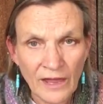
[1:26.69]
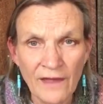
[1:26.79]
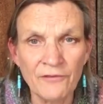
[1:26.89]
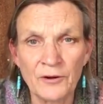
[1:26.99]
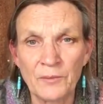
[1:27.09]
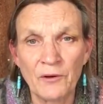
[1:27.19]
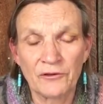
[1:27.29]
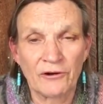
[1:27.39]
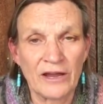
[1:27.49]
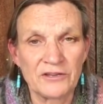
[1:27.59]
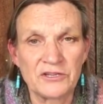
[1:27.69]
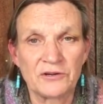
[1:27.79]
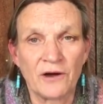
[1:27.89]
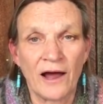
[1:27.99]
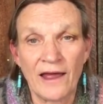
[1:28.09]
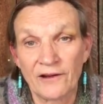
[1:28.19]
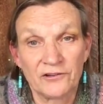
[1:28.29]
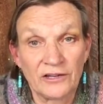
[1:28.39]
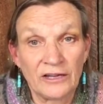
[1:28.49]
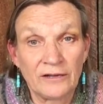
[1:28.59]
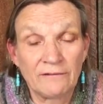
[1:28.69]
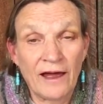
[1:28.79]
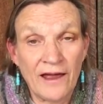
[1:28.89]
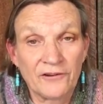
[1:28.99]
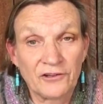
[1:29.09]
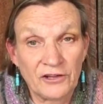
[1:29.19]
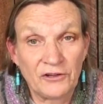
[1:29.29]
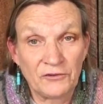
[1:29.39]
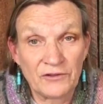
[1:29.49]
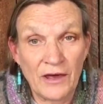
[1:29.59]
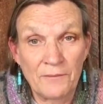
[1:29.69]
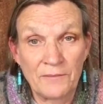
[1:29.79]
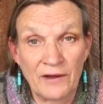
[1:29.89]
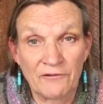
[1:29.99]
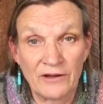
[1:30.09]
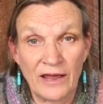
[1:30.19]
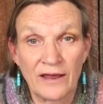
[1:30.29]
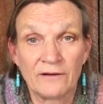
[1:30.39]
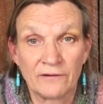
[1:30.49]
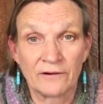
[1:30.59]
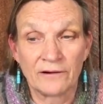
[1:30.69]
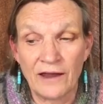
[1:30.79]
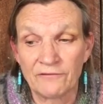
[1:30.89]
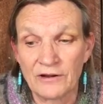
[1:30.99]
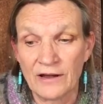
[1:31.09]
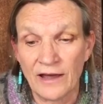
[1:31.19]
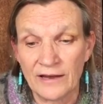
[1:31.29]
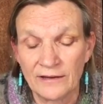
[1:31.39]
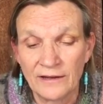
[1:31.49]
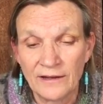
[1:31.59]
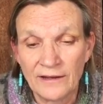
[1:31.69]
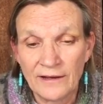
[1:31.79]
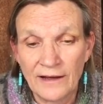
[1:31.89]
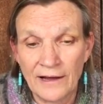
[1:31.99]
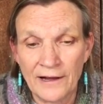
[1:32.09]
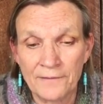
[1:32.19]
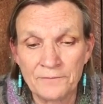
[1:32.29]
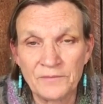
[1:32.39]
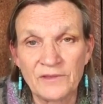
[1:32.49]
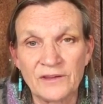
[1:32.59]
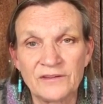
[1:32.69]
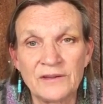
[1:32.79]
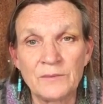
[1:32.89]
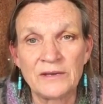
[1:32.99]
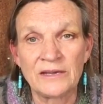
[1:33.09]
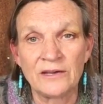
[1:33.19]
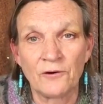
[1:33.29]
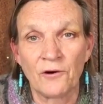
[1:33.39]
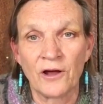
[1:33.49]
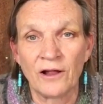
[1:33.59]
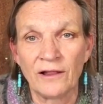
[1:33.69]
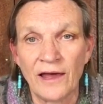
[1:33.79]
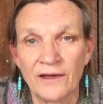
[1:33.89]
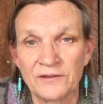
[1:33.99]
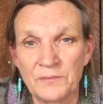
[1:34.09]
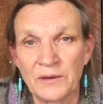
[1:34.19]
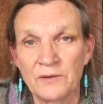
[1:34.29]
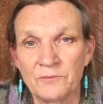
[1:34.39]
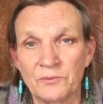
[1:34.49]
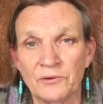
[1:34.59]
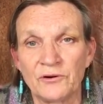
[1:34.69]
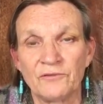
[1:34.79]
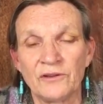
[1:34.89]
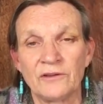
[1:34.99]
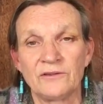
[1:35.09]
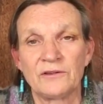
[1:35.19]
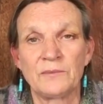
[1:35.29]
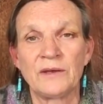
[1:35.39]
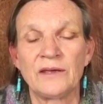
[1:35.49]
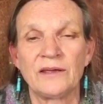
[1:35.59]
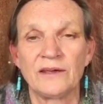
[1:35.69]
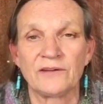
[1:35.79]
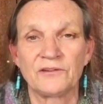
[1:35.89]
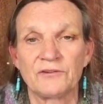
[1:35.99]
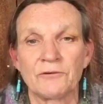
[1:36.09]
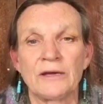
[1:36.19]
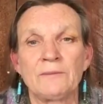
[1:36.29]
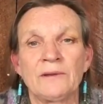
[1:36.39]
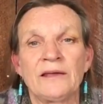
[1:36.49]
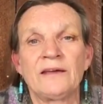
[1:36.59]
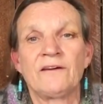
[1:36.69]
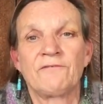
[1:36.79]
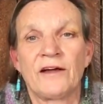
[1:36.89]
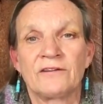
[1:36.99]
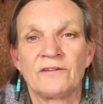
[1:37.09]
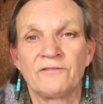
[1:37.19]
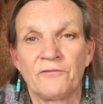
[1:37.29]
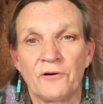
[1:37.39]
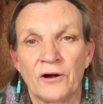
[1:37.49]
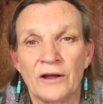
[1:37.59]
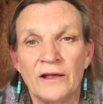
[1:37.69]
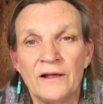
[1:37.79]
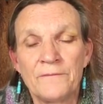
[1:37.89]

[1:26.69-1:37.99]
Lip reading: And they're both great too. I actually use them every day or every night. The CBD oil has been proven to be extremely effective for